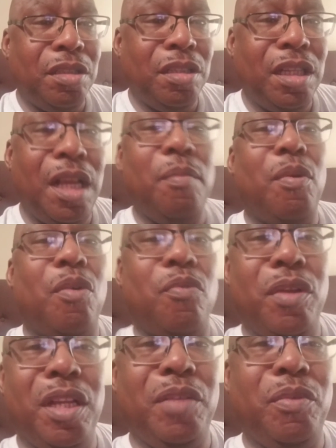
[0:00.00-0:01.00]
Come on,
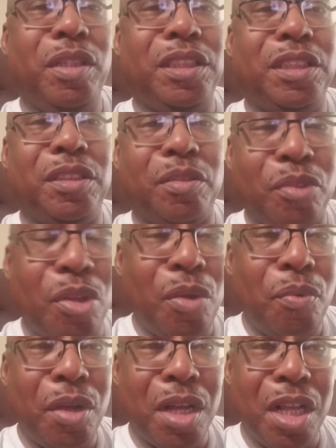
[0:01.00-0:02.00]
really? What is this? A third
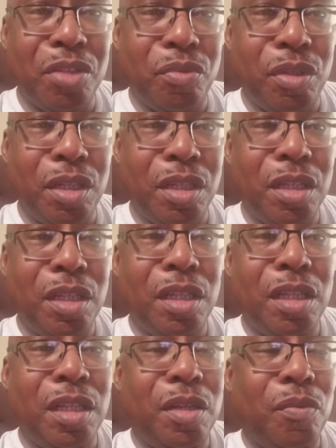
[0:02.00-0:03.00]
world country?
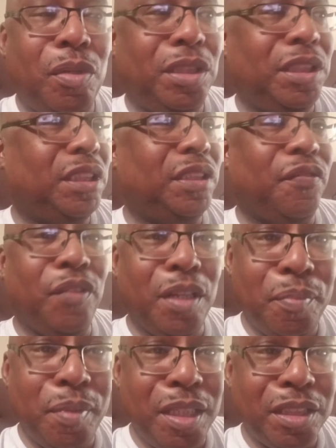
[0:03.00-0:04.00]
What's this? The
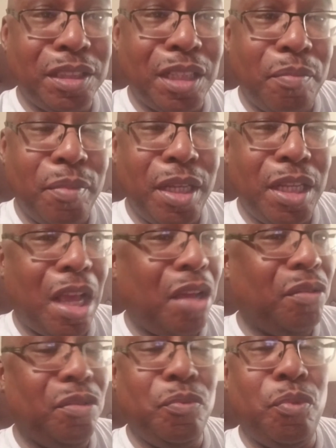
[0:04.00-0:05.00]
Philippines? Something, man?
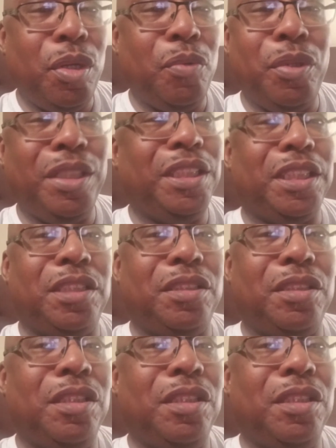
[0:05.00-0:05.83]
Y'all, what, what's this?